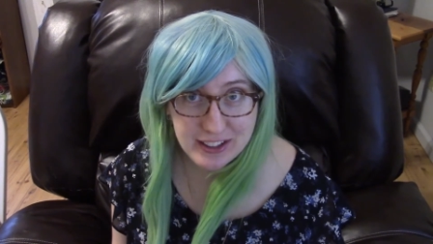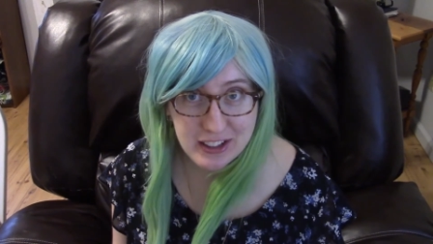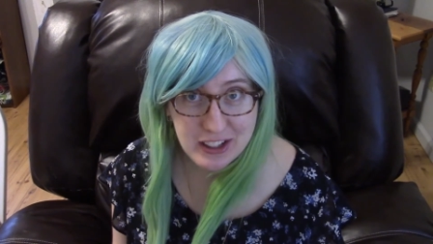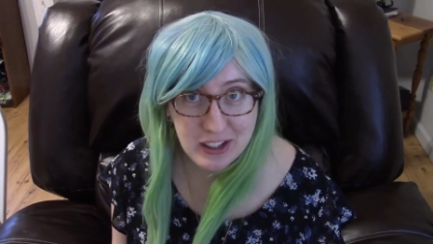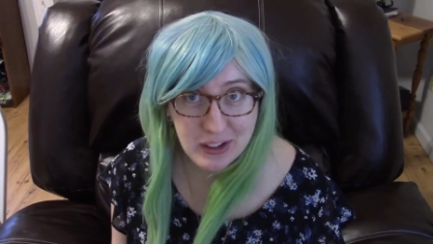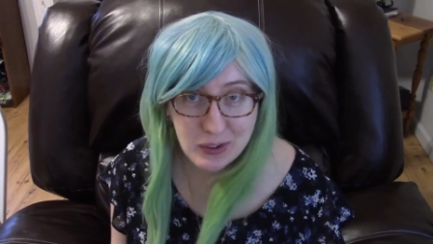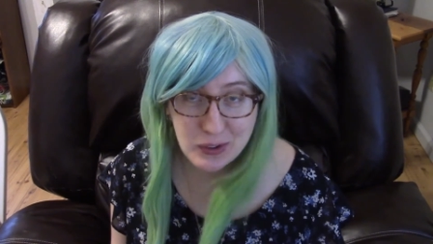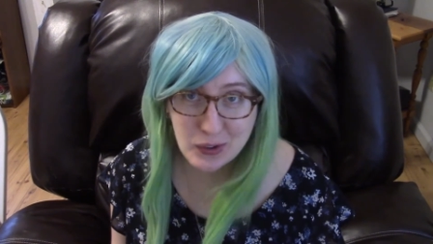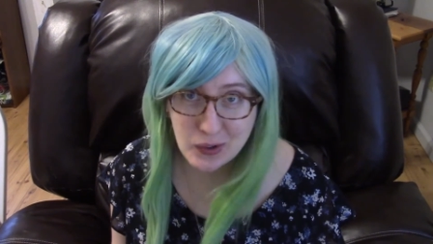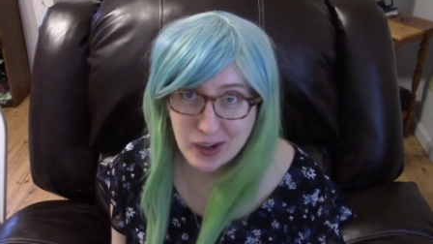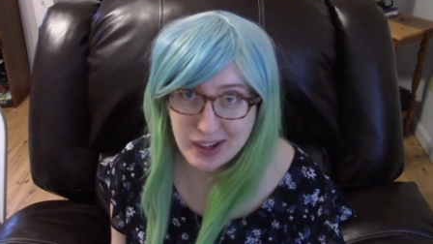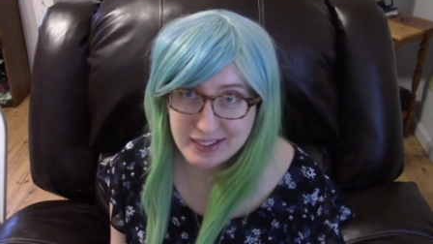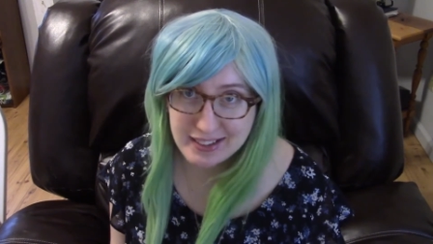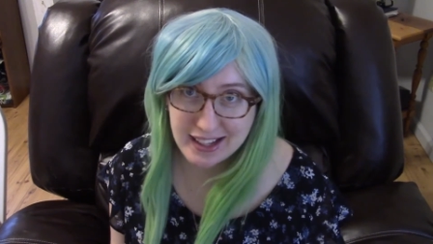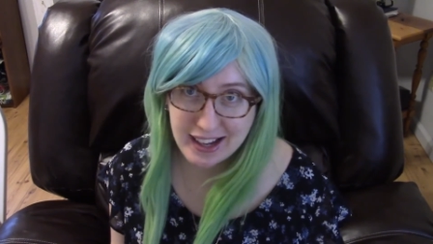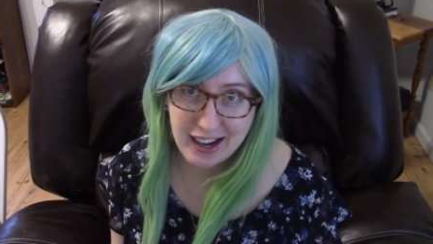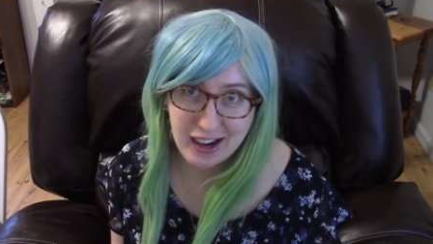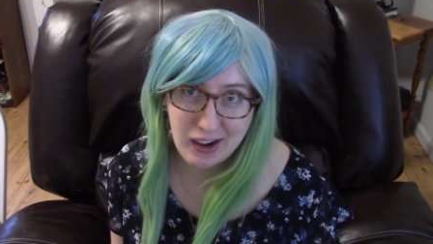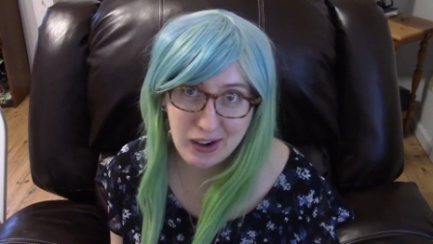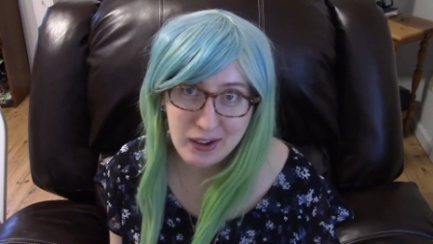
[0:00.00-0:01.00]
cute, crazy
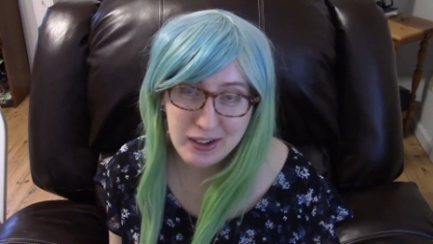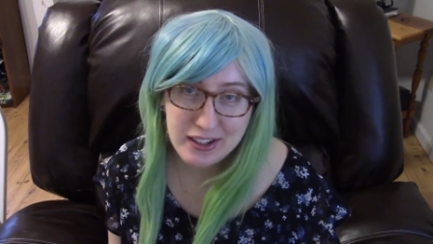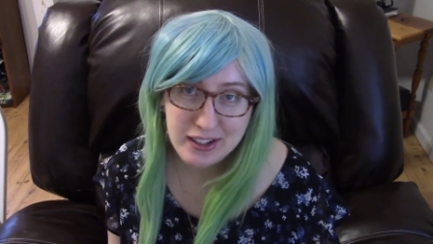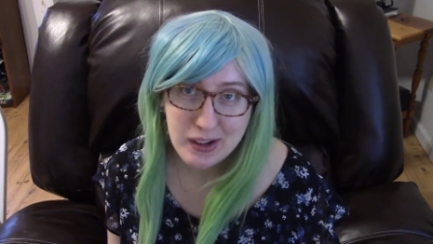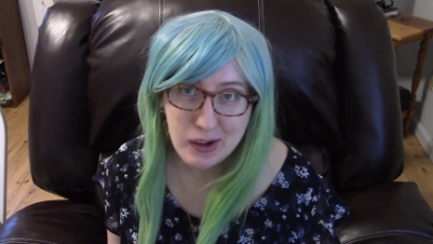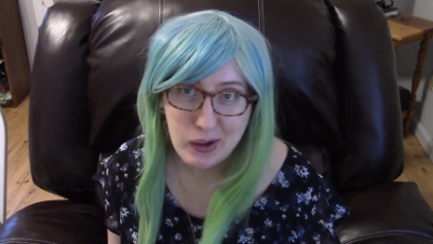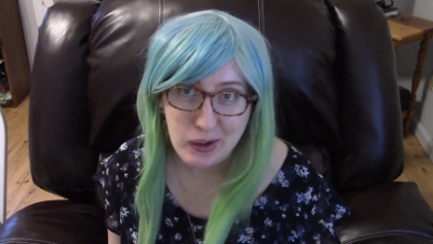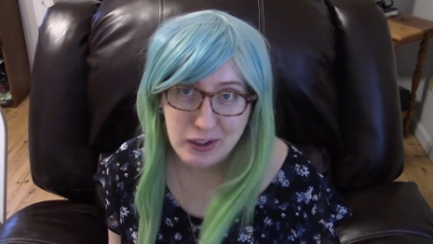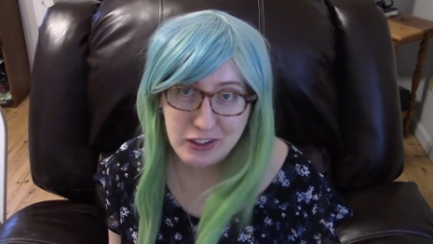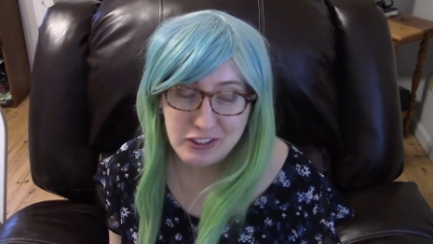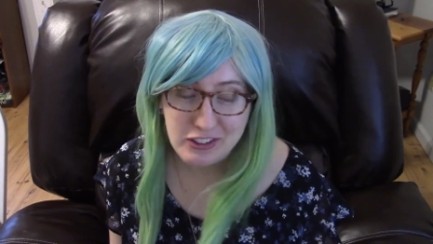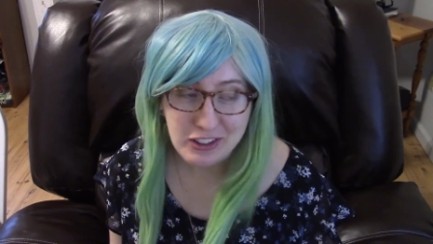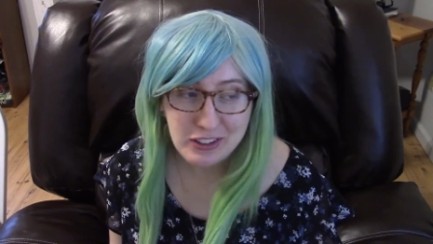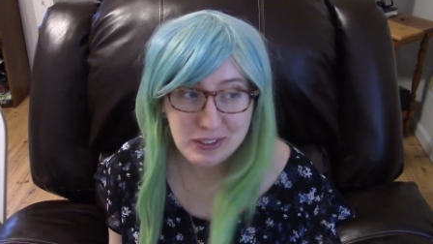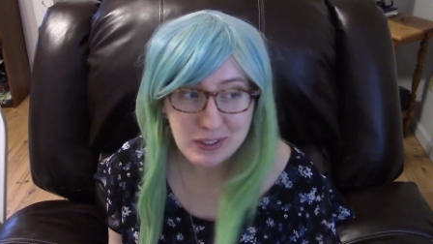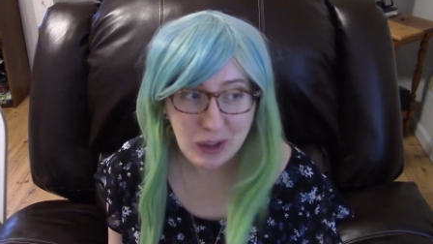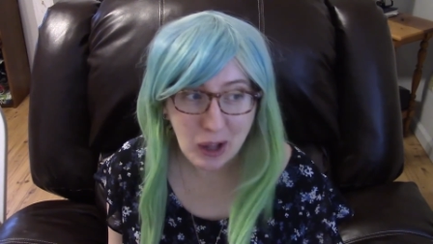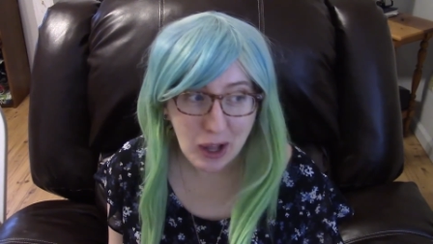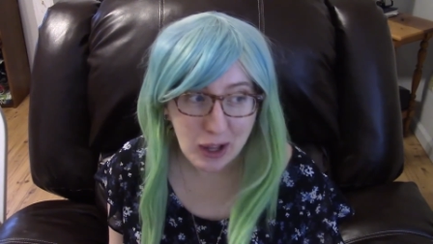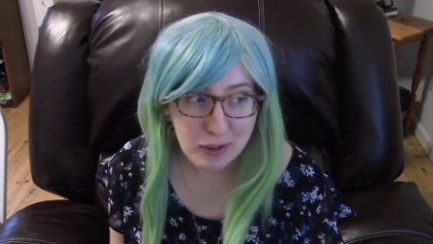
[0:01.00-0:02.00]
hair just
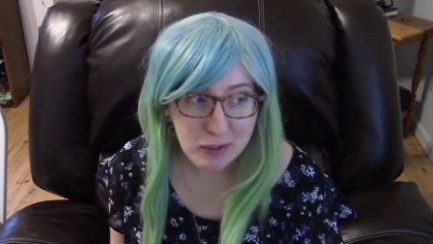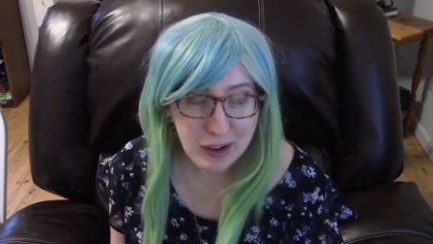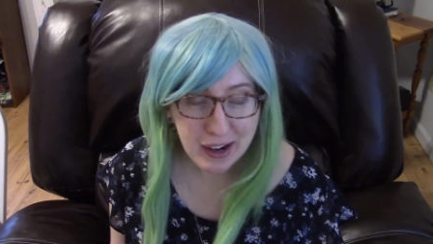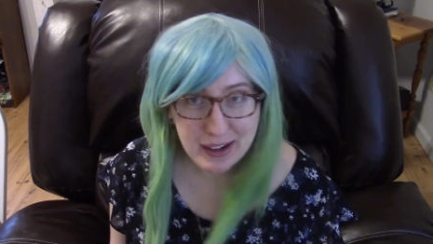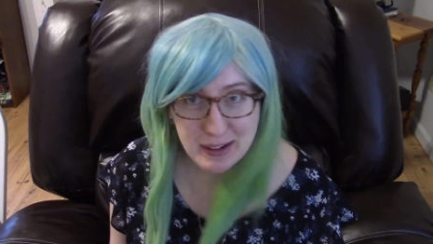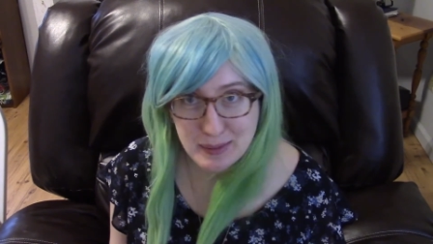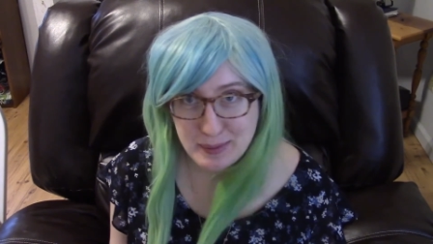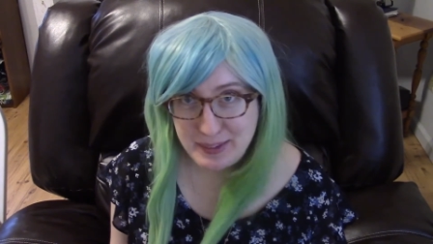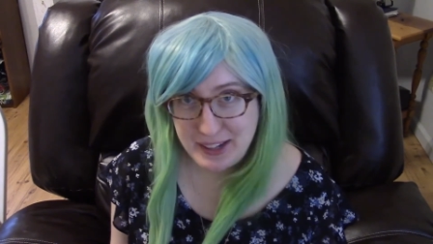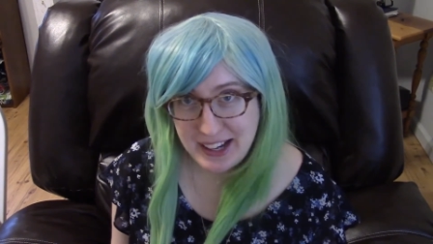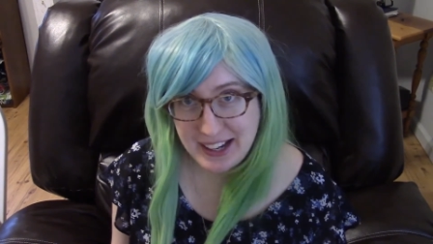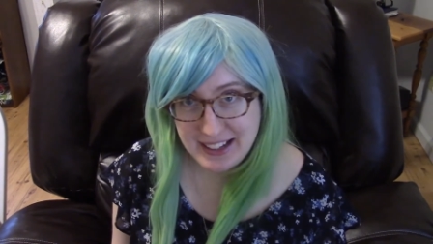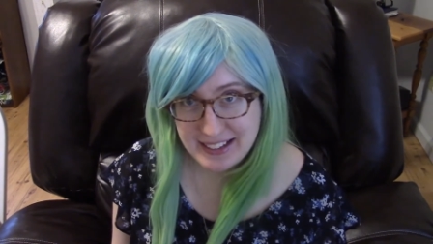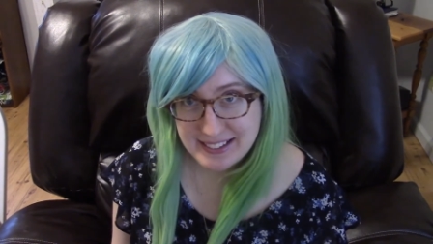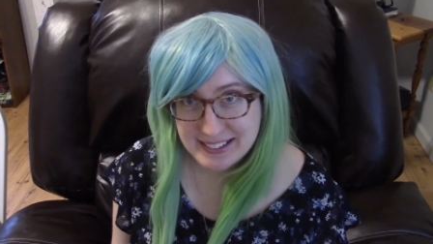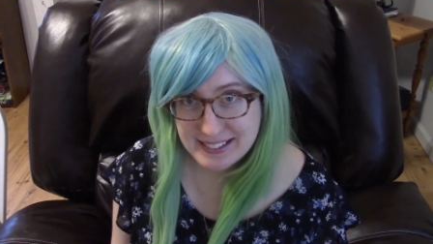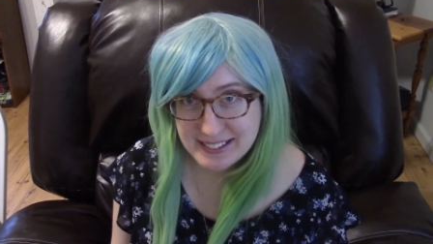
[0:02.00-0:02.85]
on random days.